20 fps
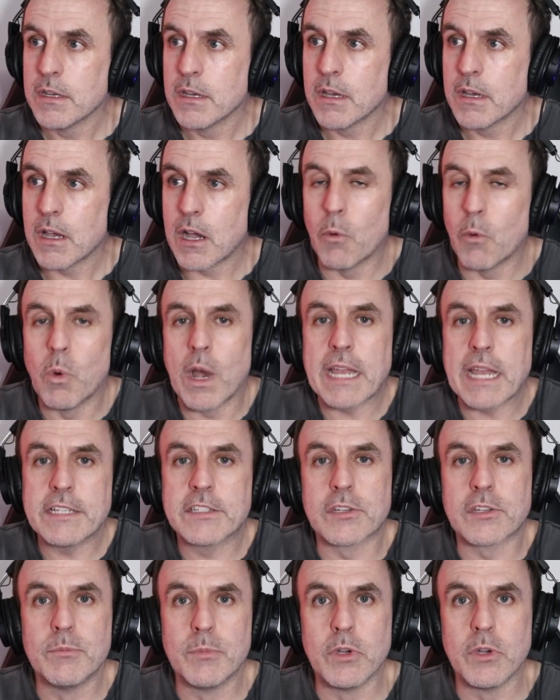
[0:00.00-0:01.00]
a way
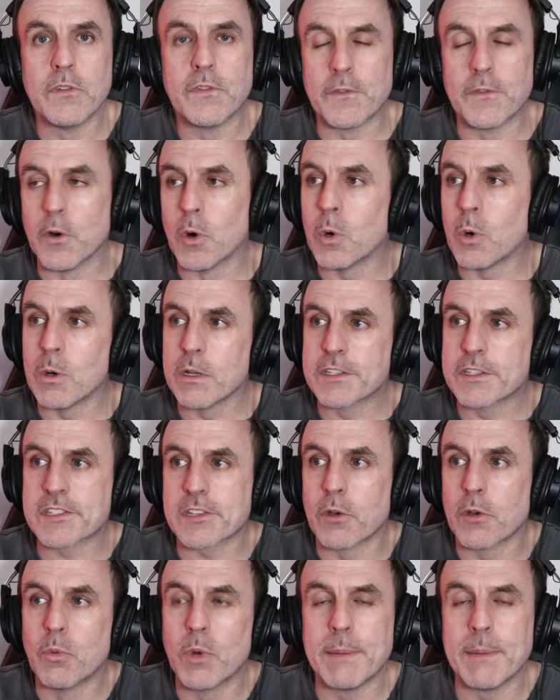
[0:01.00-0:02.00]
to move forward
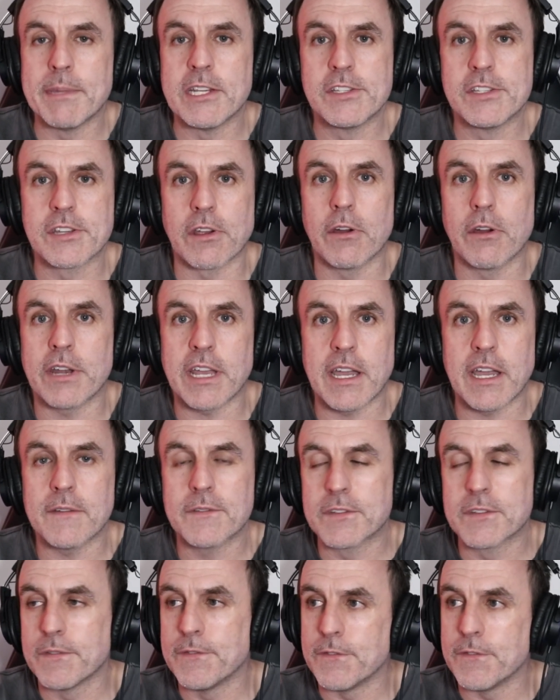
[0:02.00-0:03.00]
so women don't have
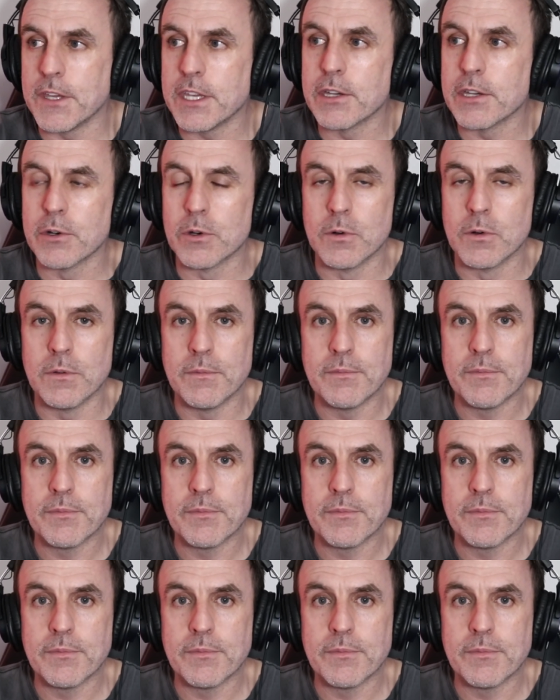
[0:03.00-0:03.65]
to feel